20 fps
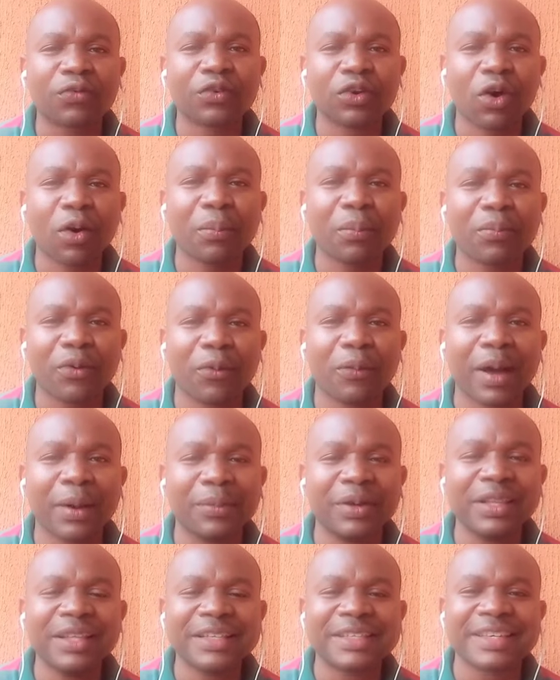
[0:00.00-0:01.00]

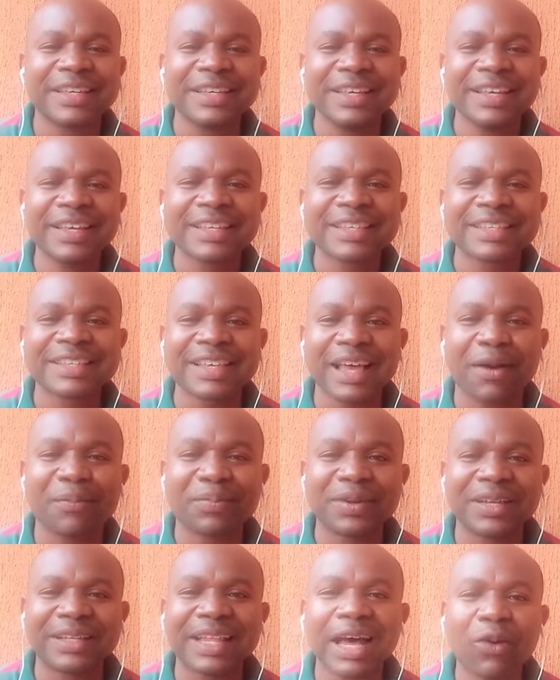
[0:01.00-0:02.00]
non-probability
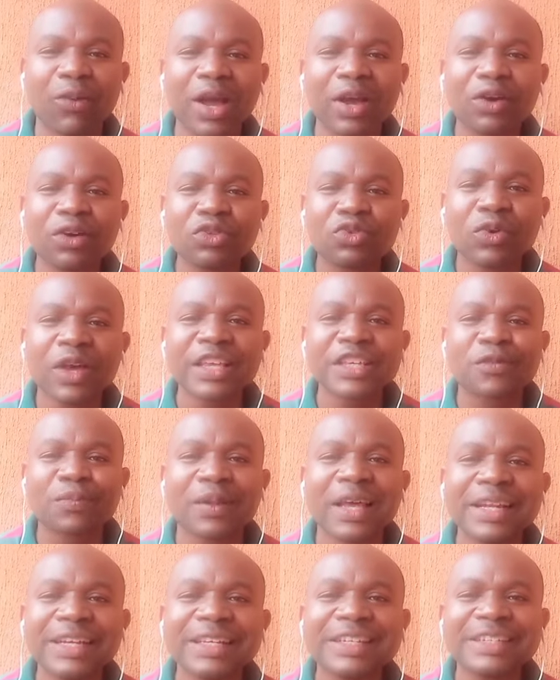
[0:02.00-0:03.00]
sampling that we're going to
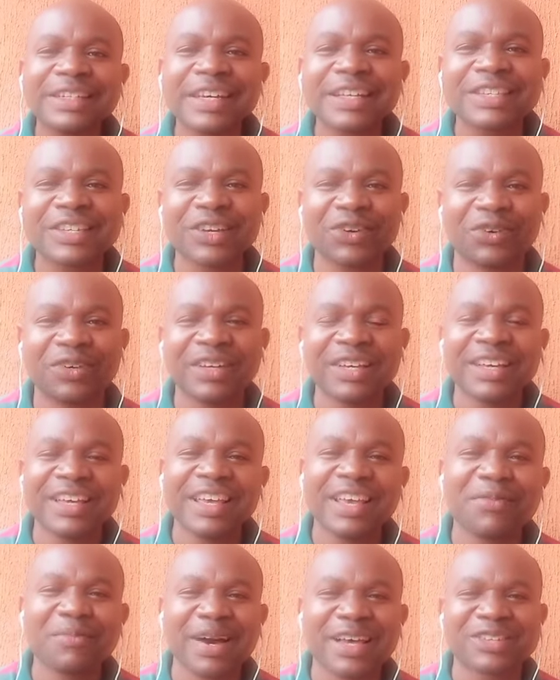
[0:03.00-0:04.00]
explain in detail
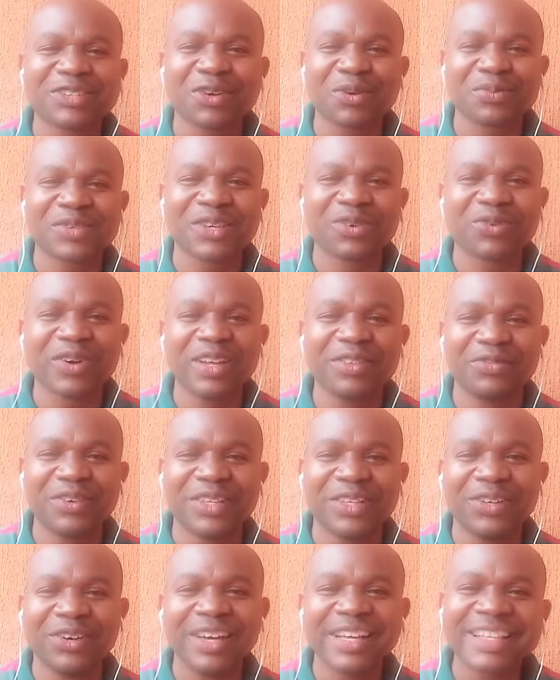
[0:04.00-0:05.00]
in my subsequent
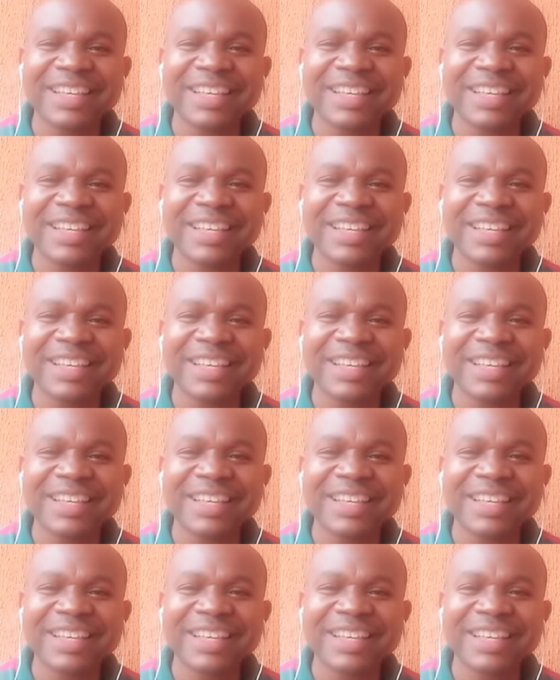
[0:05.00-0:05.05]
video.